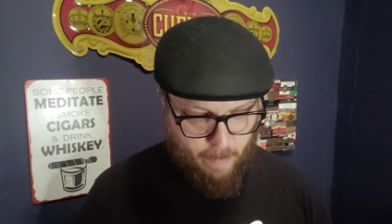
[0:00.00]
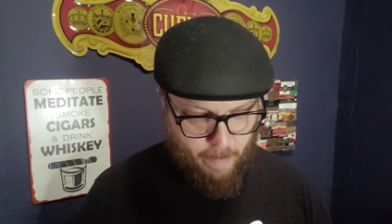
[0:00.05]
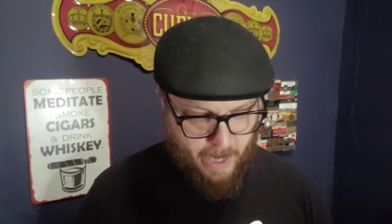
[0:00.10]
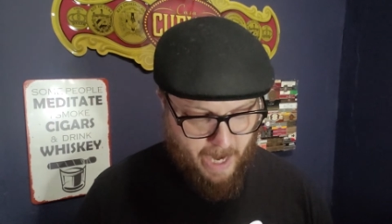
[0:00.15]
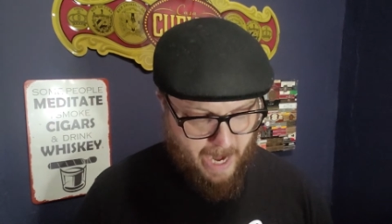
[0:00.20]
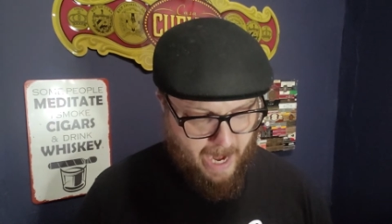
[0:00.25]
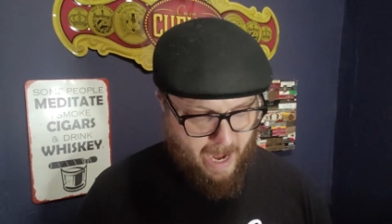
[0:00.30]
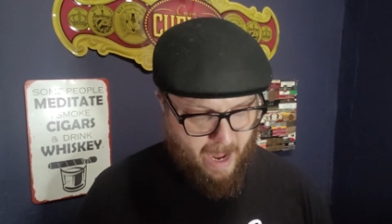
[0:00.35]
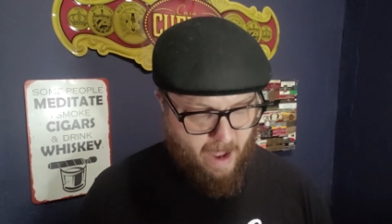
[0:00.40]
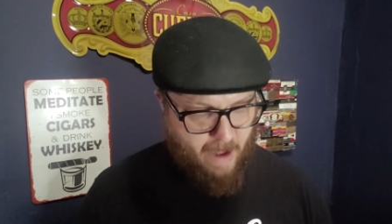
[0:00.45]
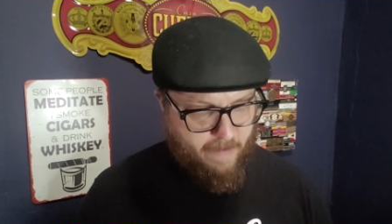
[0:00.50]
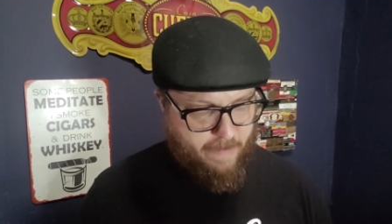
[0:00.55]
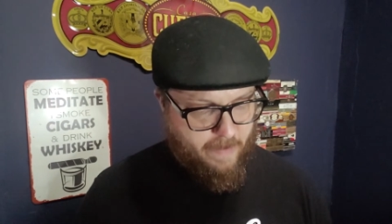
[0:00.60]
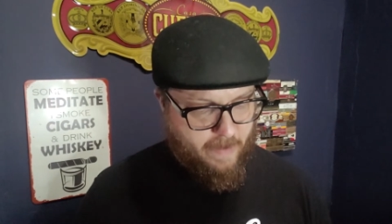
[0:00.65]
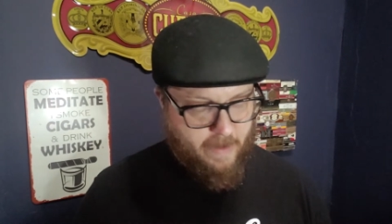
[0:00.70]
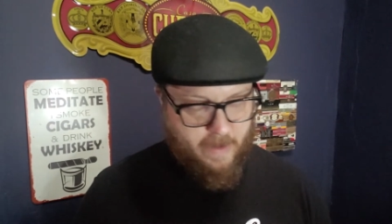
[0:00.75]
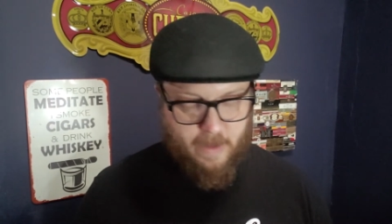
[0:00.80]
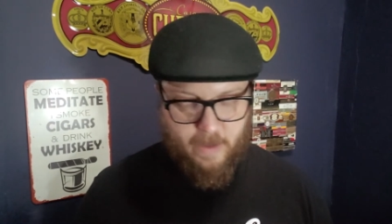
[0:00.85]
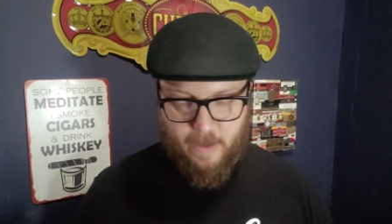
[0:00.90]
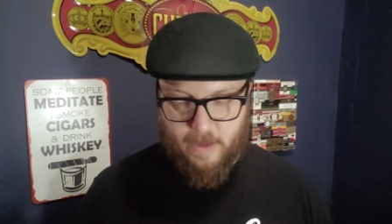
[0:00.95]
but I
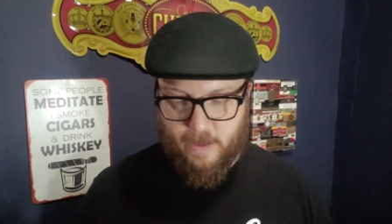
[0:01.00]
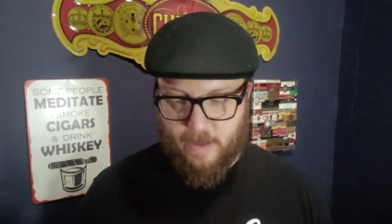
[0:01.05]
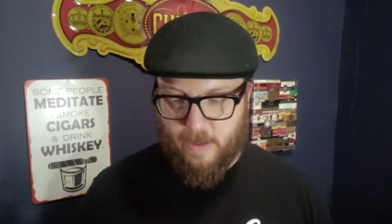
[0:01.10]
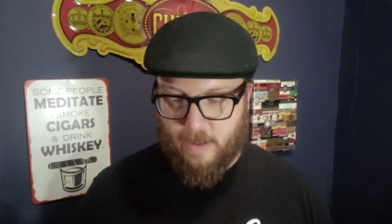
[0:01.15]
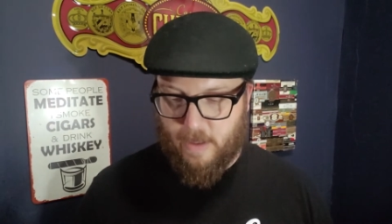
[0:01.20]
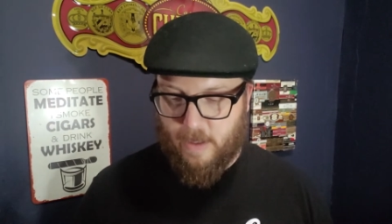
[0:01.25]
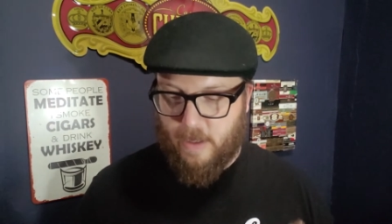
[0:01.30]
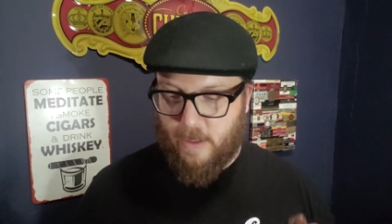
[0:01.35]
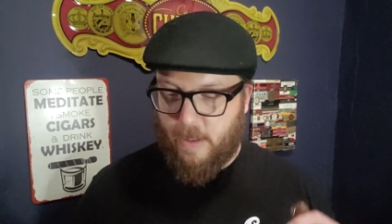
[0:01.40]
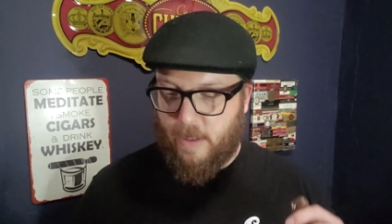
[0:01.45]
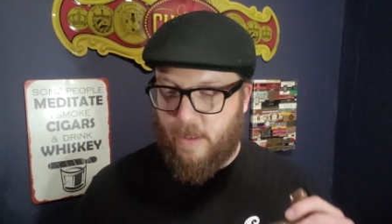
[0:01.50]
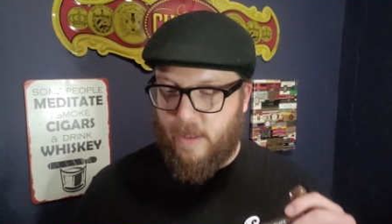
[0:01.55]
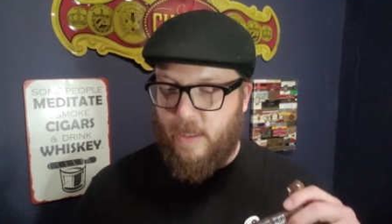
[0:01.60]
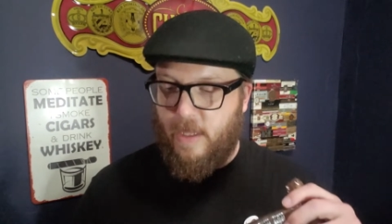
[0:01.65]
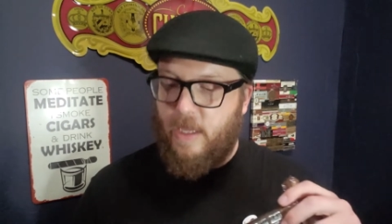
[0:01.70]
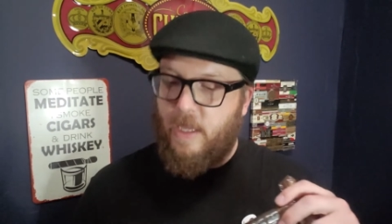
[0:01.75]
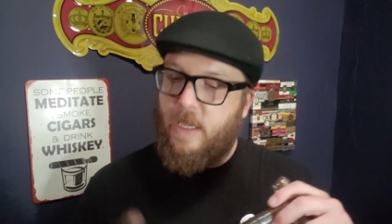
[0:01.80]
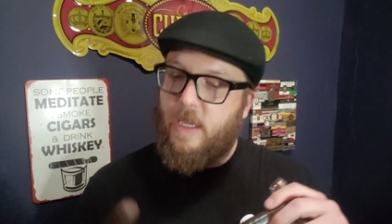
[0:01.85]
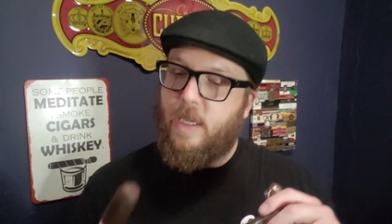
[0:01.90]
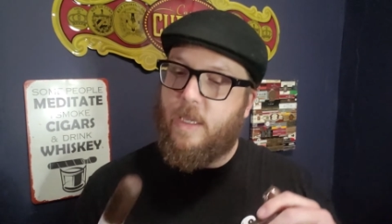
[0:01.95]
have
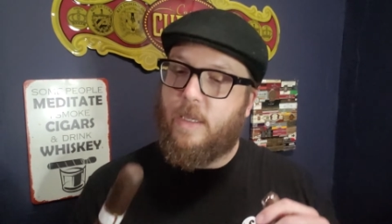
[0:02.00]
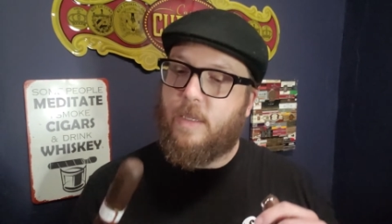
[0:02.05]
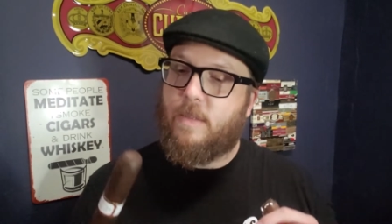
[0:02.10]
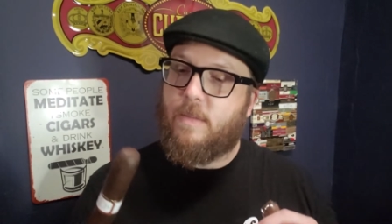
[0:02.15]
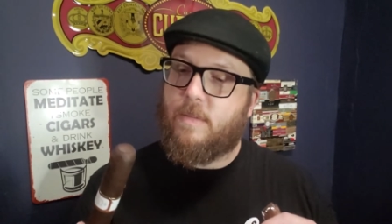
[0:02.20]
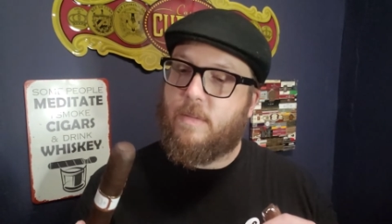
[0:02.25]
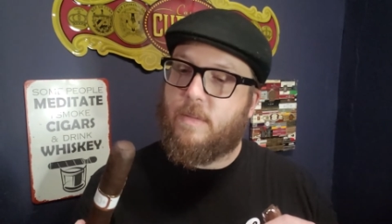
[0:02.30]
the